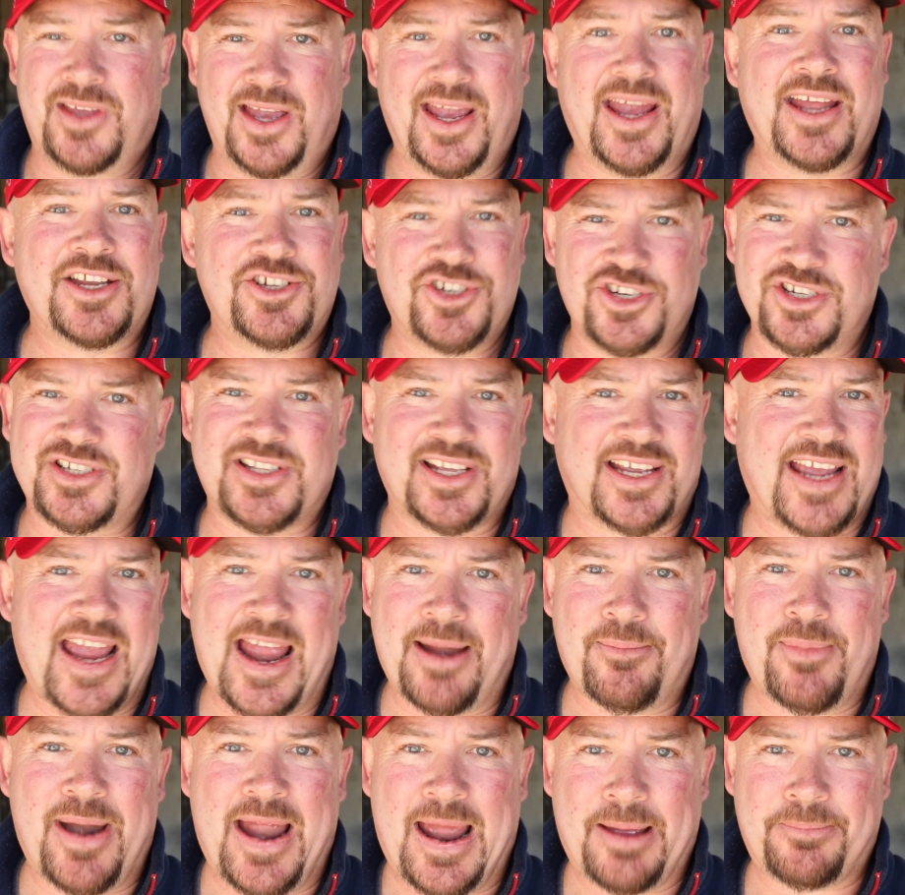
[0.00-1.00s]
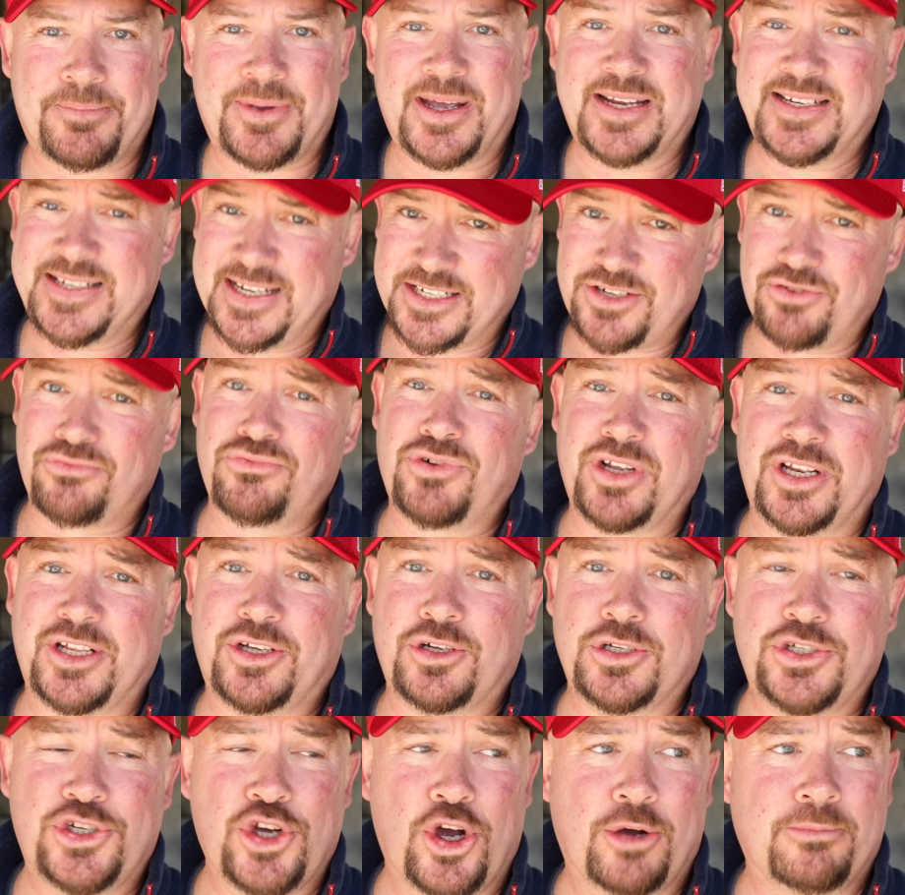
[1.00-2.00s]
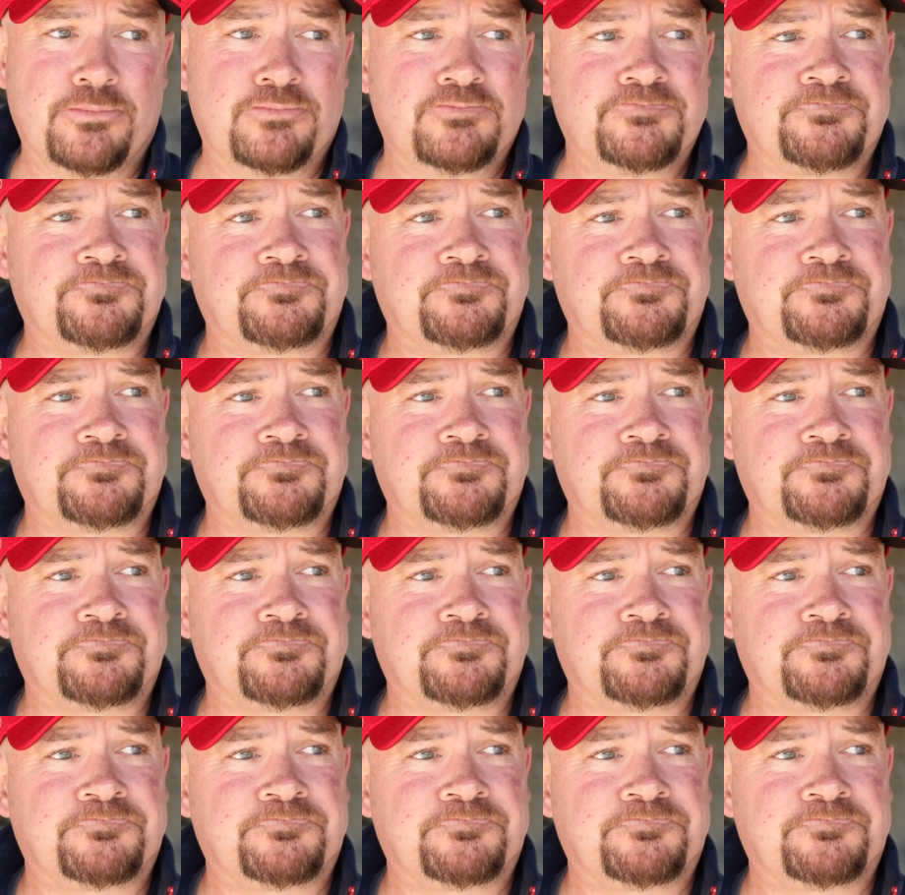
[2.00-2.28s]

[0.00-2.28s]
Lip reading: it's just the camera app. It does a really good job.